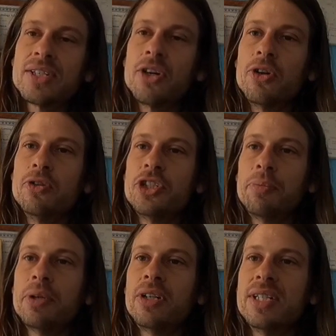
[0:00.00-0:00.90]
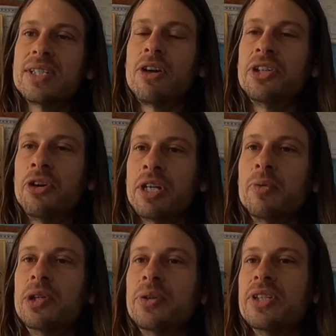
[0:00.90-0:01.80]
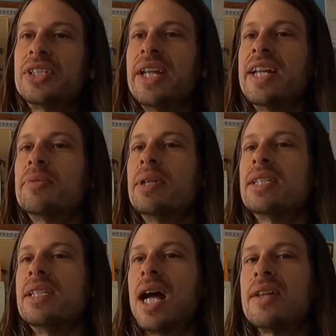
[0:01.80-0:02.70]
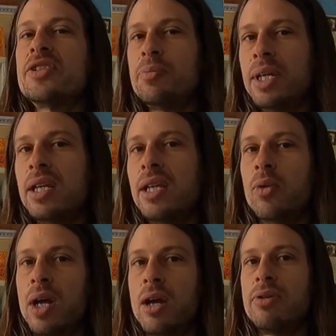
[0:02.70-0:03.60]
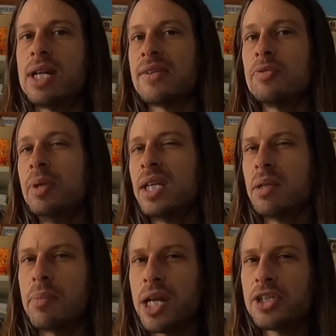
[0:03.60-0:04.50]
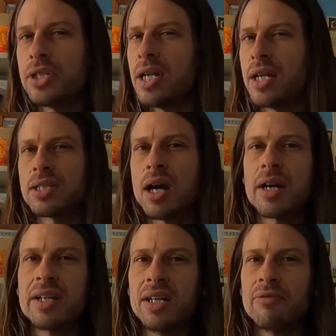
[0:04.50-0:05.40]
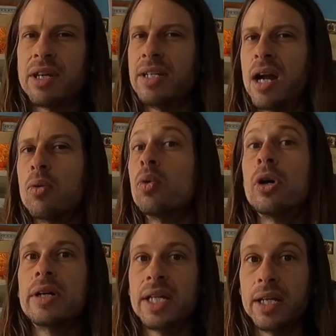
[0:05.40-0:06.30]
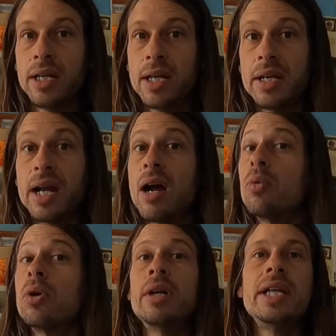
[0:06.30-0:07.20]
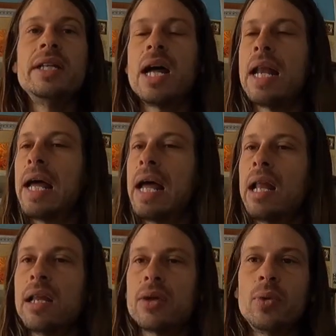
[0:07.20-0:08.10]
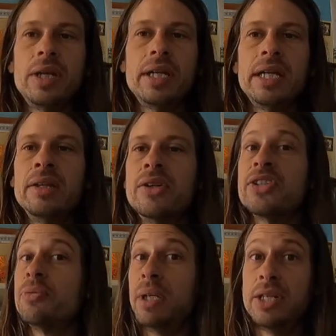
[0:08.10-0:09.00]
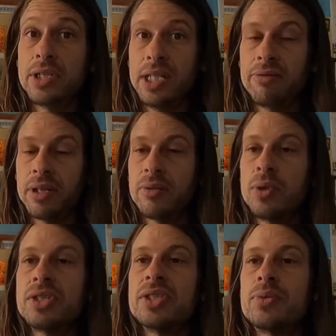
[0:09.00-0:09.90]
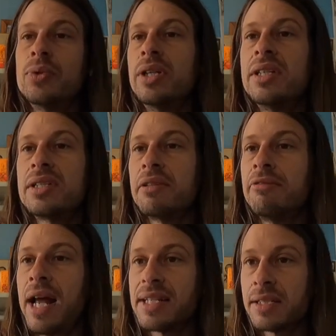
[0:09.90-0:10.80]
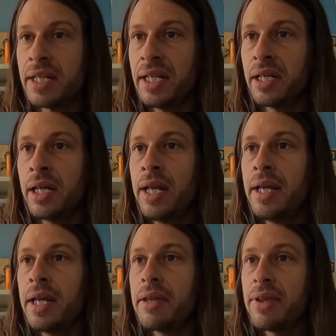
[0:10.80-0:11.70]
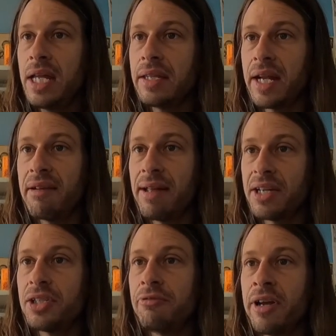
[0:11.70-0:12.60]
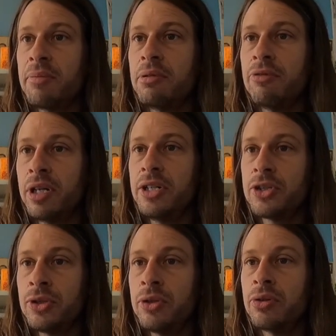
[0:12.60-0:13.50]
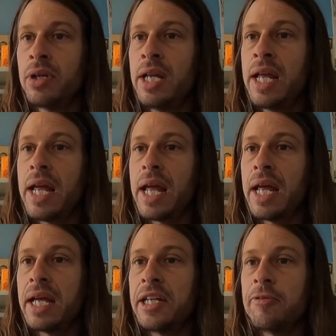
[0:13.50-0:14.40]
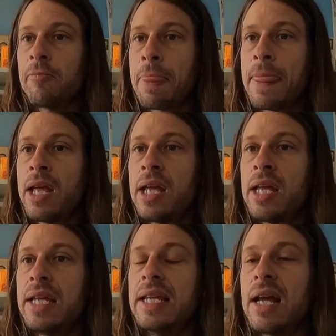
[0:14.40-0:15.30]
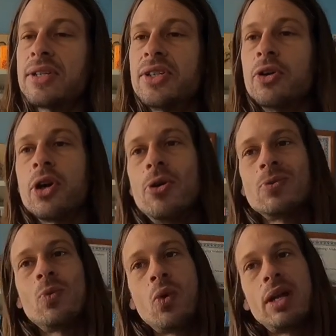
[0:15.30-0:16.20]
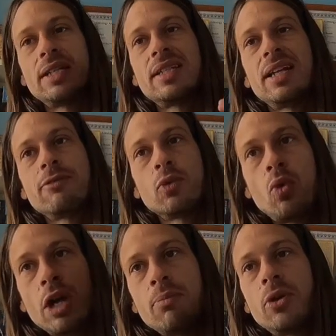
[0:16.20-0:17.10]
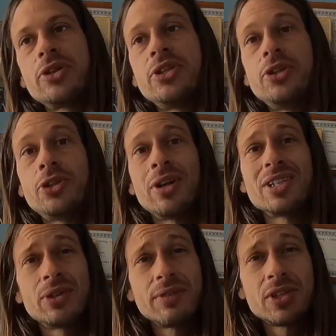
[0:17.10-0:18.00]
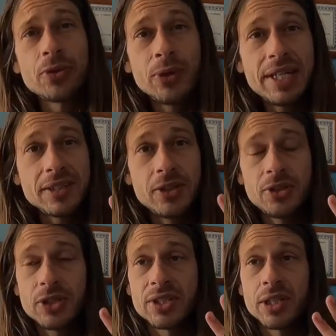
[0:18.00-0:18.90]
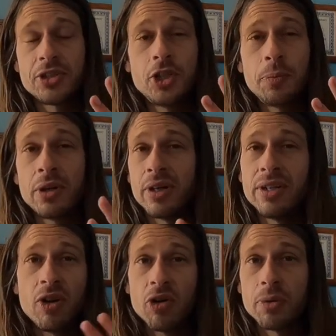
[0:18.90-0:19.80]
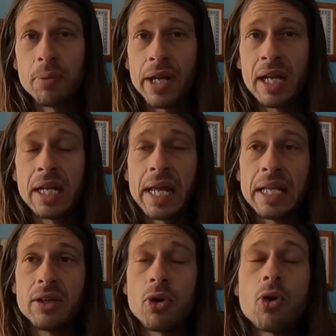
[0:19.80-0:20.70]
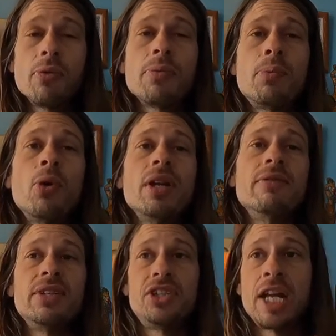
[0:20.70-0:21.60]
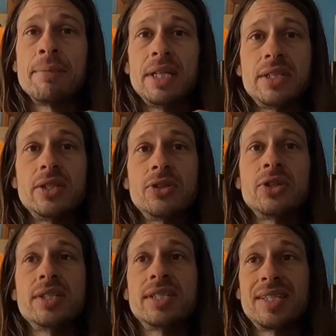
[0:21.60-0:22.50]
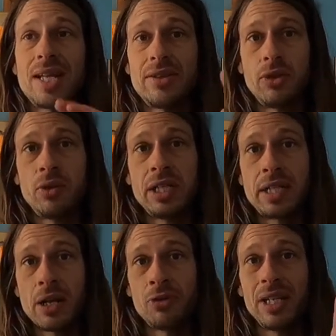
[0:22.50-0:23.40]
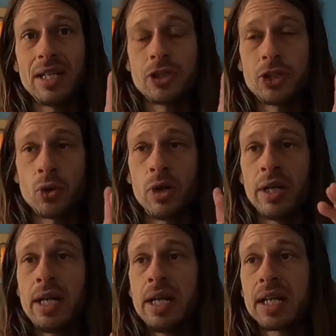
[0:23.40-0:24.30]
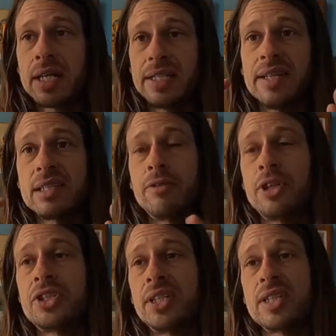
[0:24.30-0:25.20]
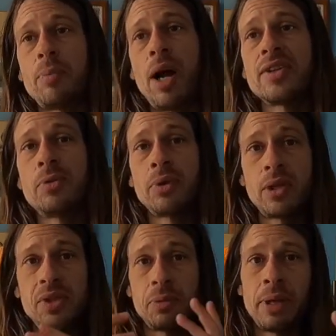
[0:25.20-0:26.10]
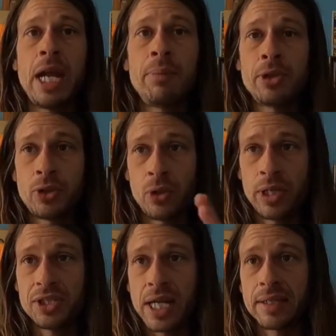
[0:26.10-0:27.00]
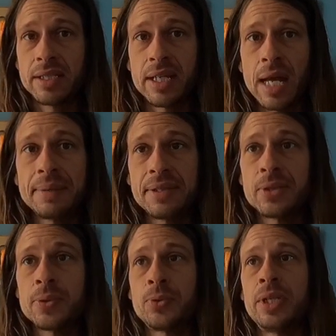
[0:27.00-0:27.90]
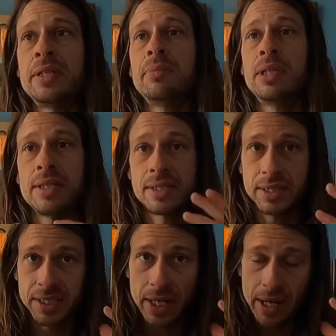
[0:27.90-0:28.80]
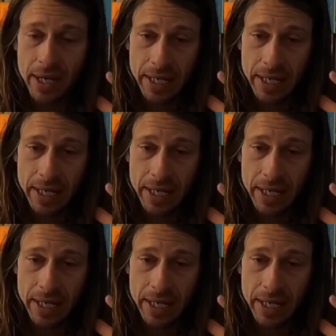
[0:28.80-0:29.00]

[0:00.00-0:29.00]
So Jupiter is all-knowing and one who understands, but is not speaking well, not speaking much, not talkative, and not wordy. Not wordy, not eloquent in their speech even, which is really just a fascinating thing that I've actually found to be very true. And he also gives one more sutra on it. So he gives three sutras on Jupiter and no other planet. And the whole point of the Jaimini sutras is that they're written down really short, condensed version. It's possible there was a paper shortage at the time that this was written because it's